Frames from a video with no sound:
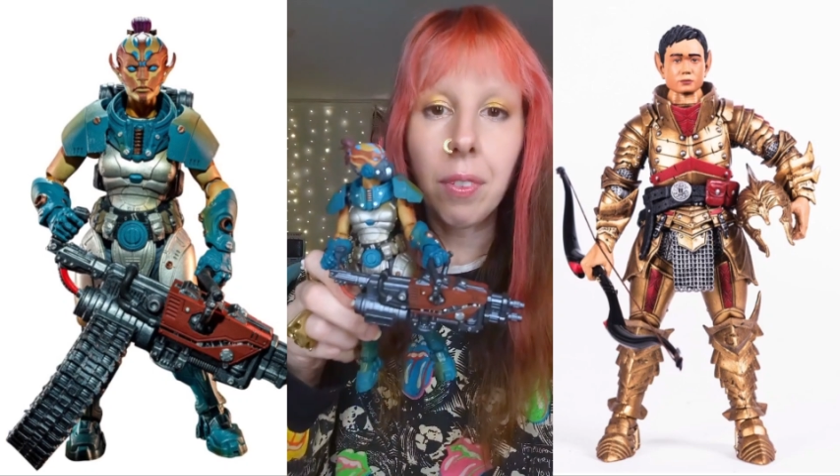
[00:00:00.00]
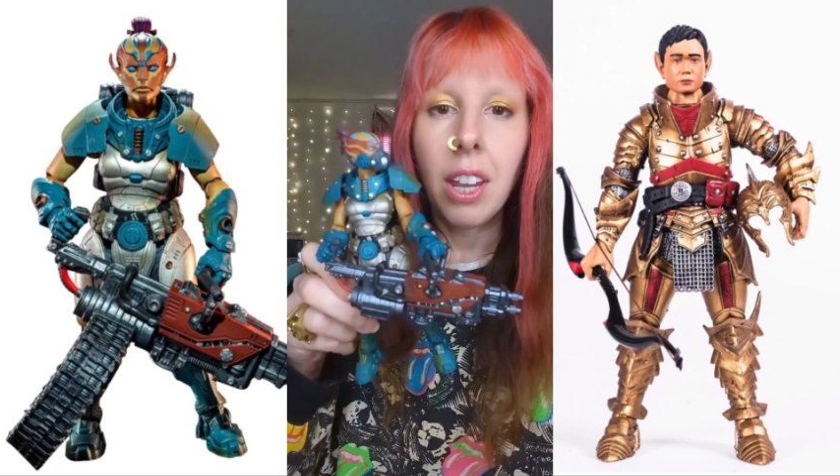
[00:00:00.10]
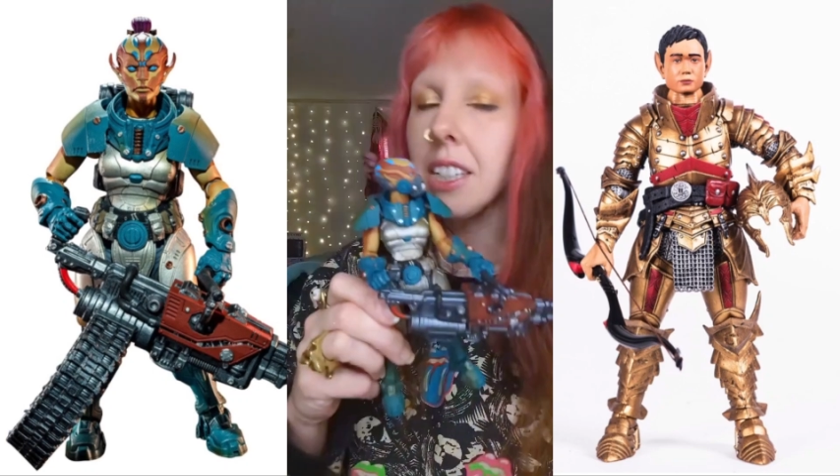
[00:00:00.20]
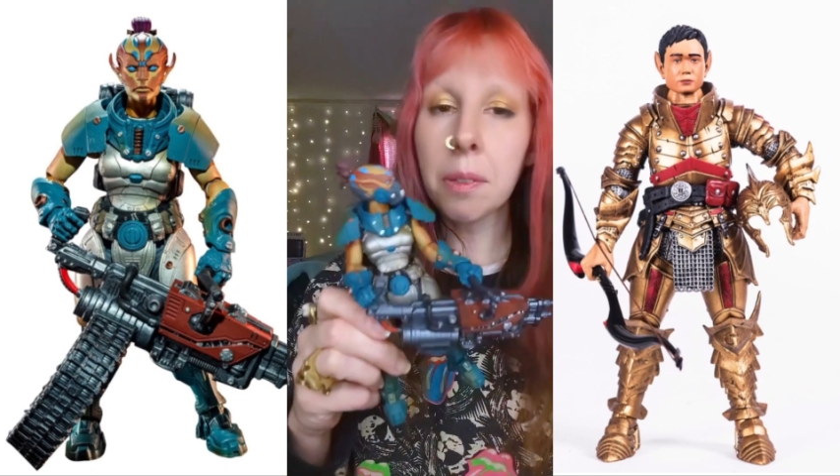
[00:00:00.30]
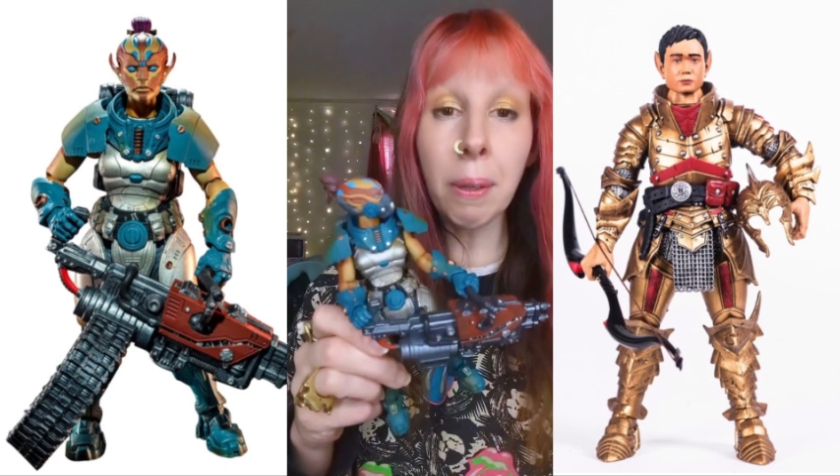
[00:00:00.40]

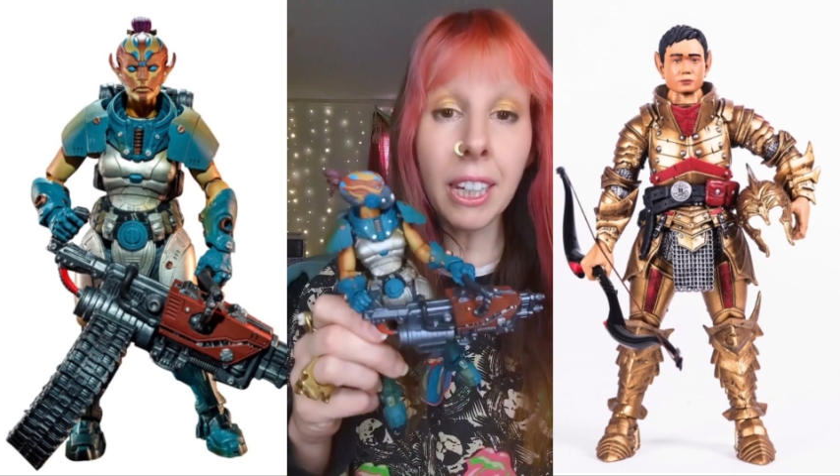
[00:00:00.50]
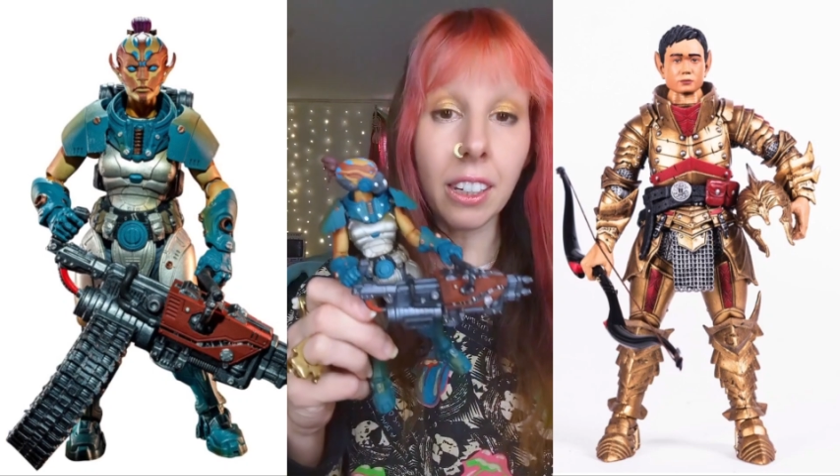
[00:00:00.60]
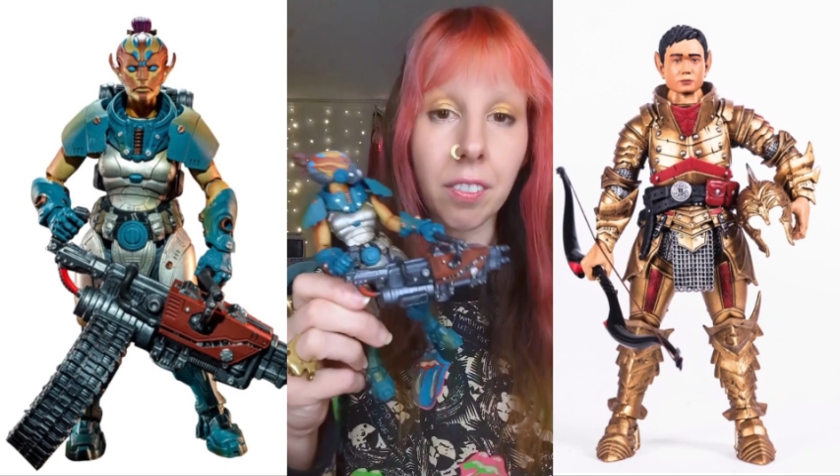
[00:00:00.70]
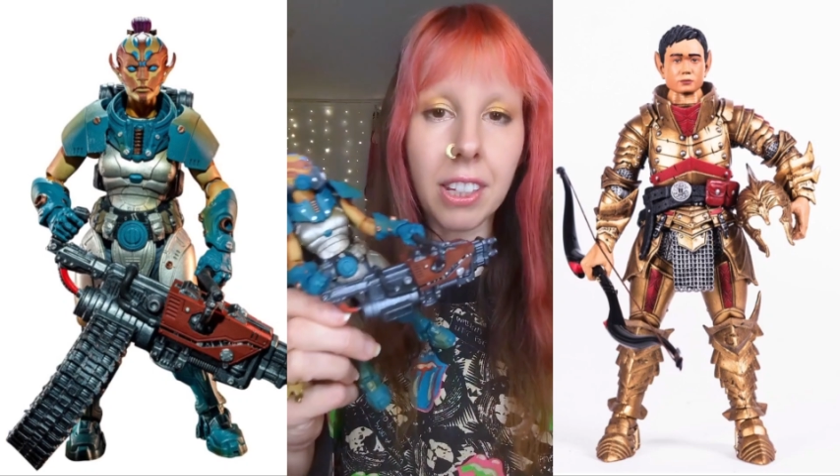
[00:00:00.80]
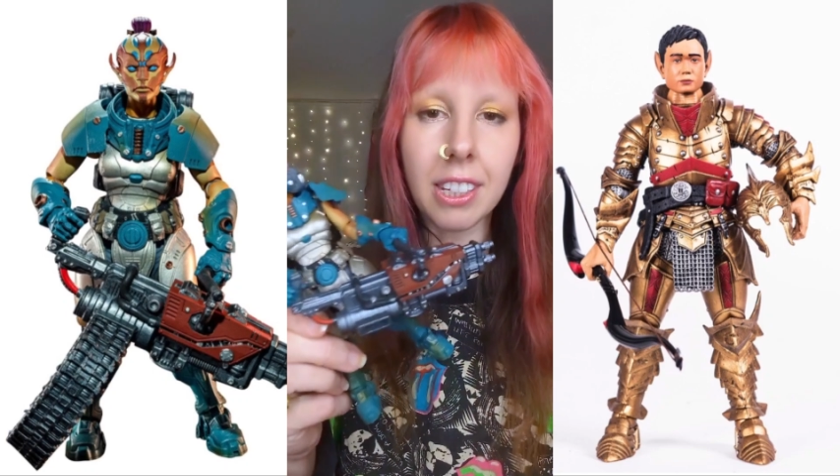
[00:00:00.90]
And
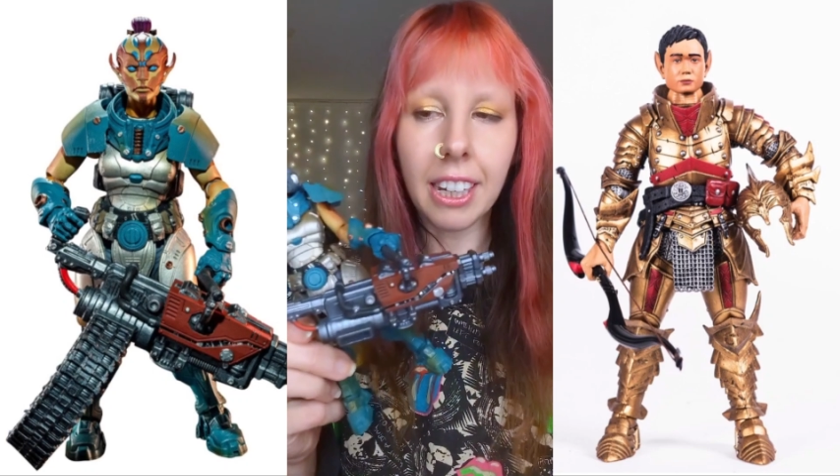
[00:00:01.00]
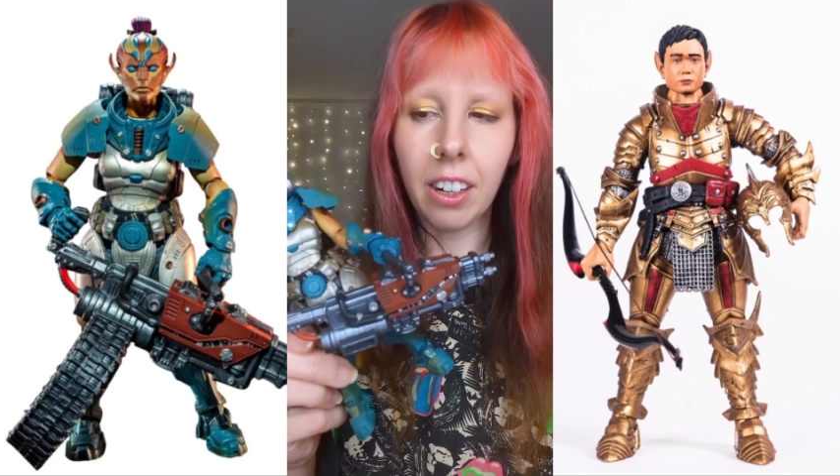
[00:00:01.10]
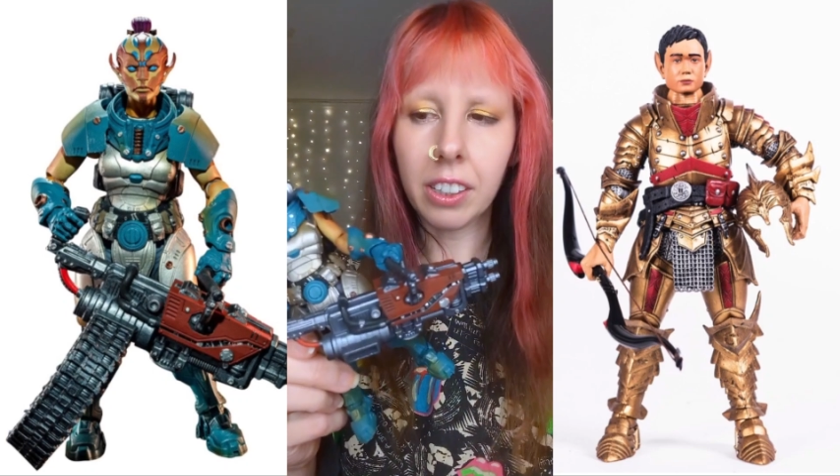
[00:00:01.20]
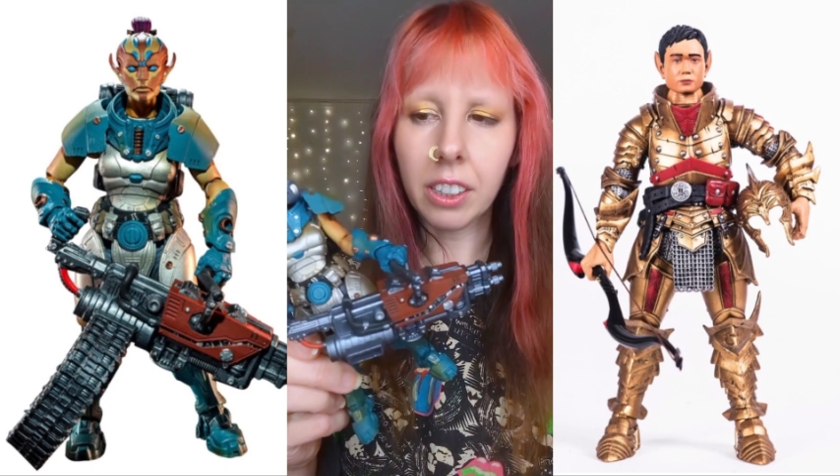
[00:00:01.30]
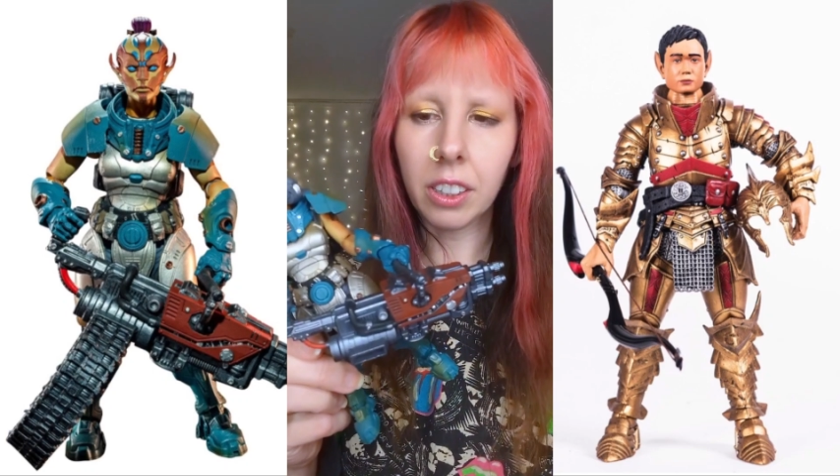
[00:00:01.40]
speaking of this
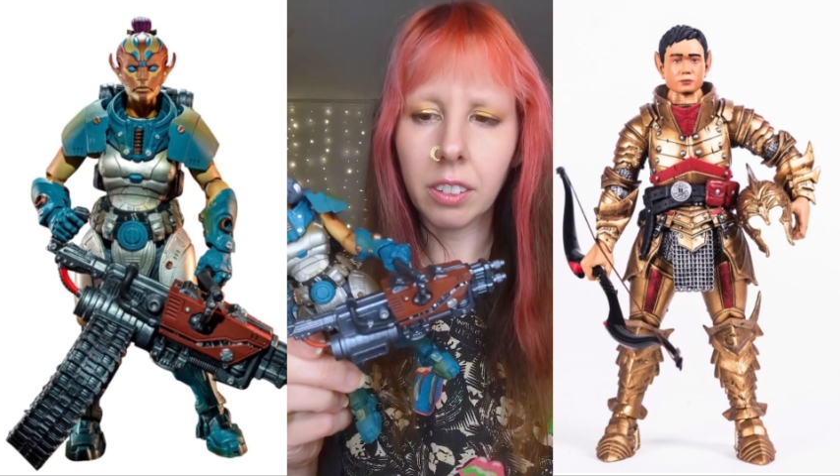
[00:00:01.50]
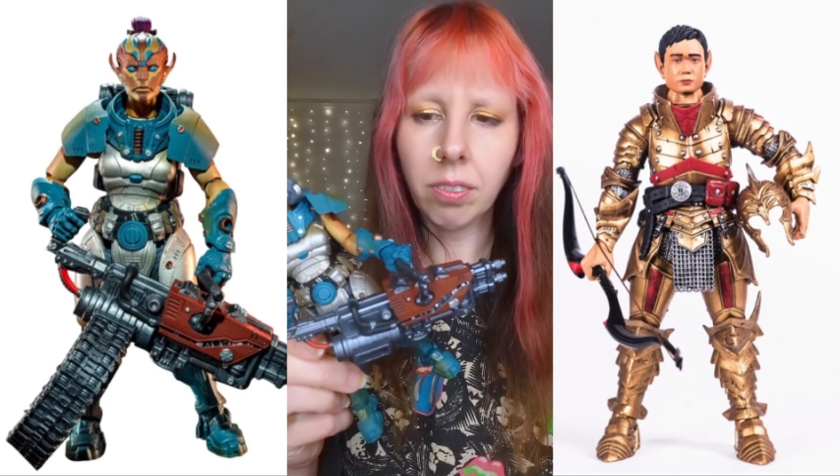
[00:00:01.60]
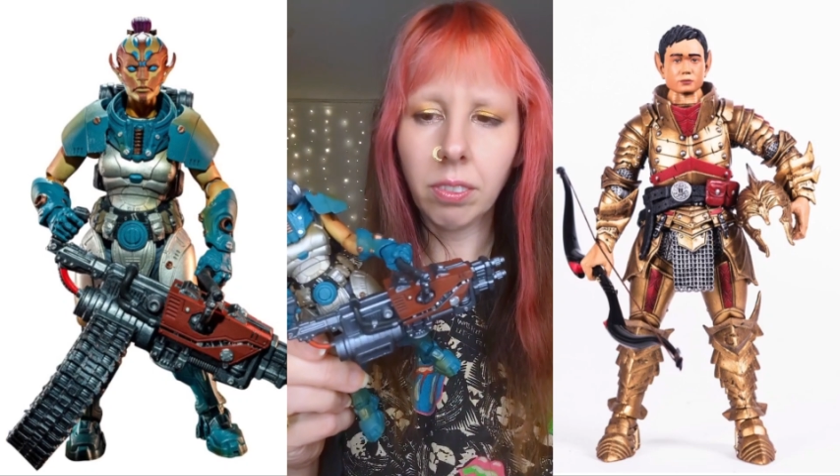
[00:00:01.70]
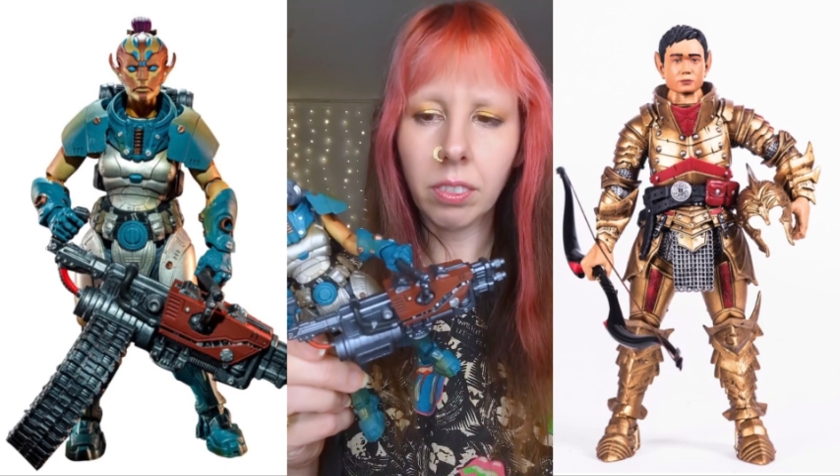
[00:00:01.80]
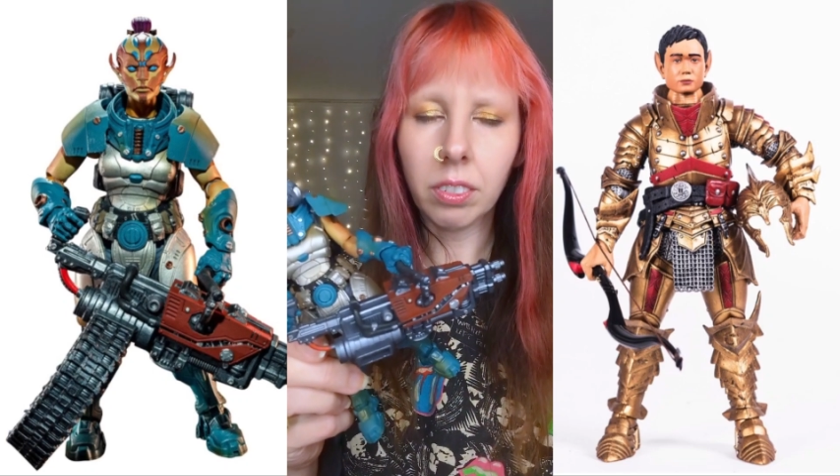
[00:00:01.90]
character,